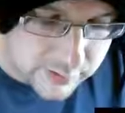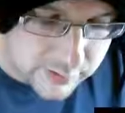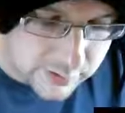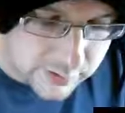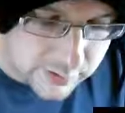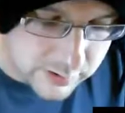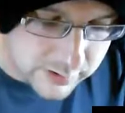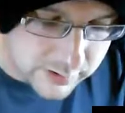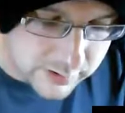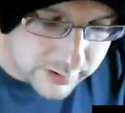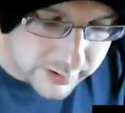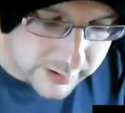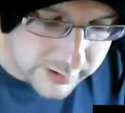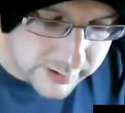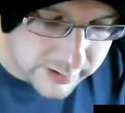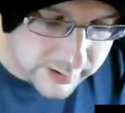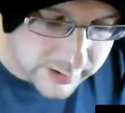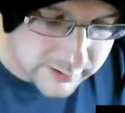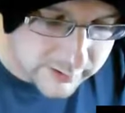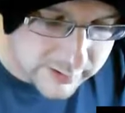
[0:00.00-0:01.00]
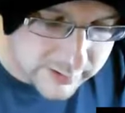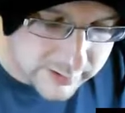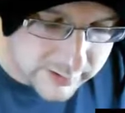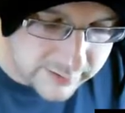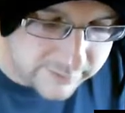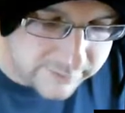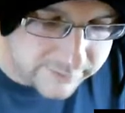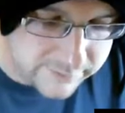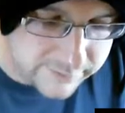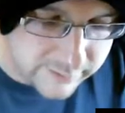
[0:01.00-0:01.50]
I
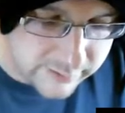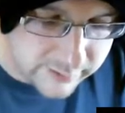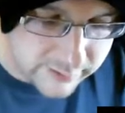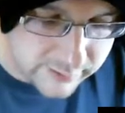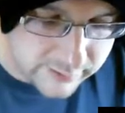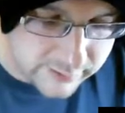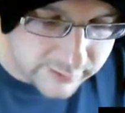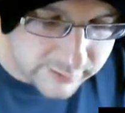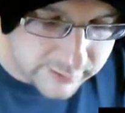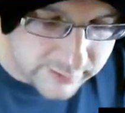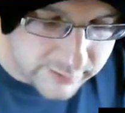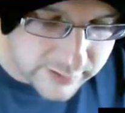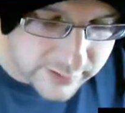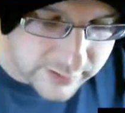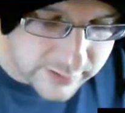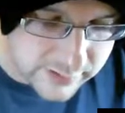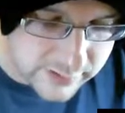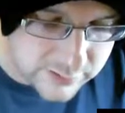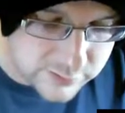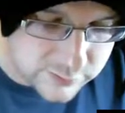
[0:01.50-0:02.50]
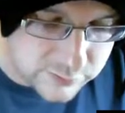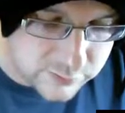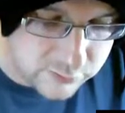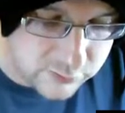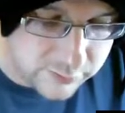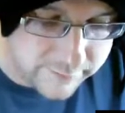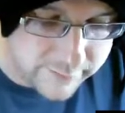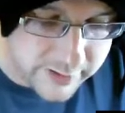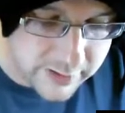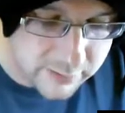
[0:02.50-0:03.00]
have done the
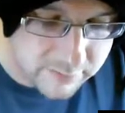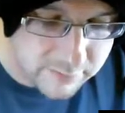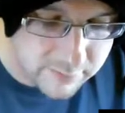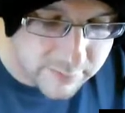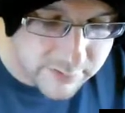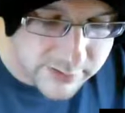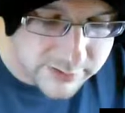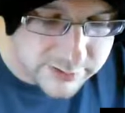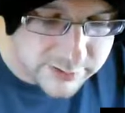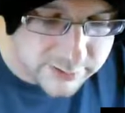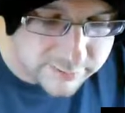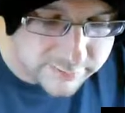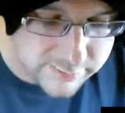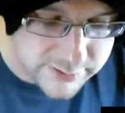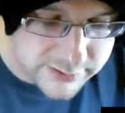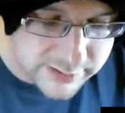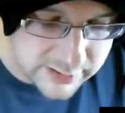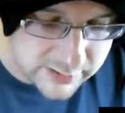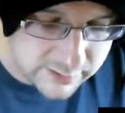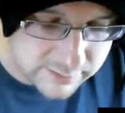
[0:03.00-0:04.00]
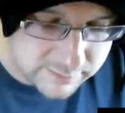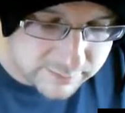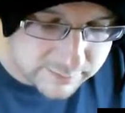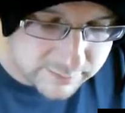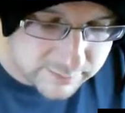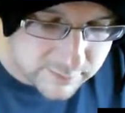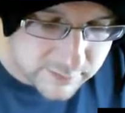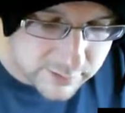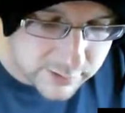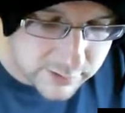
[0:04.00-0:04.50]
tutorial video, as you've seen,
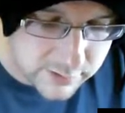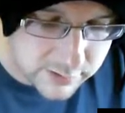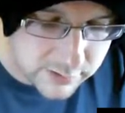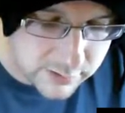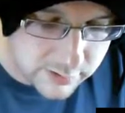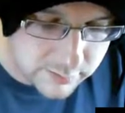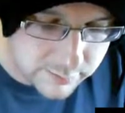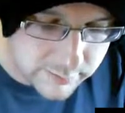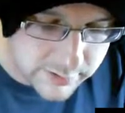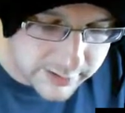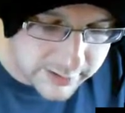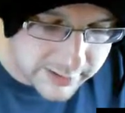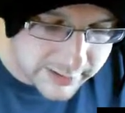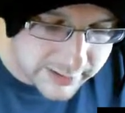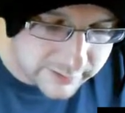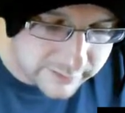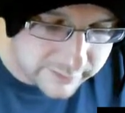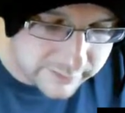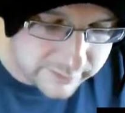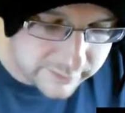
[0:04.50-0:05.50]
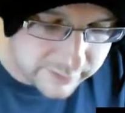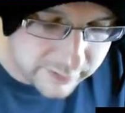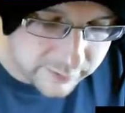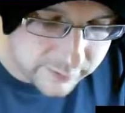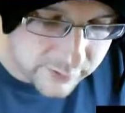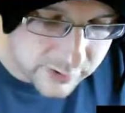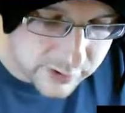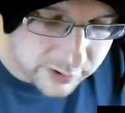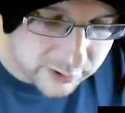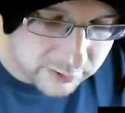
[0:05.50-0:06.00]
and I'm
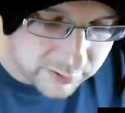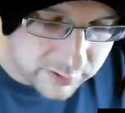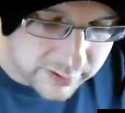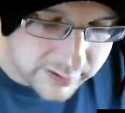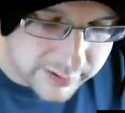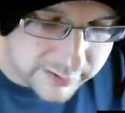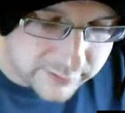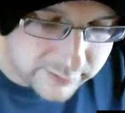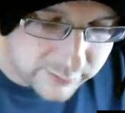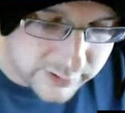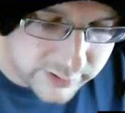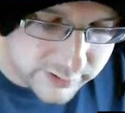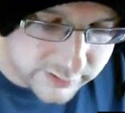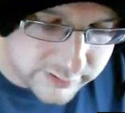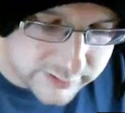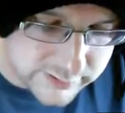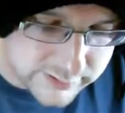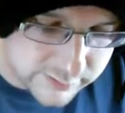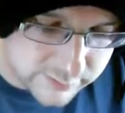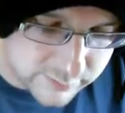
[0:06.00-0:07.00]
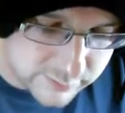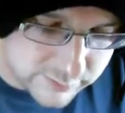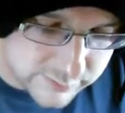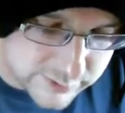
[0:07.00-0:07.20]
currently doing some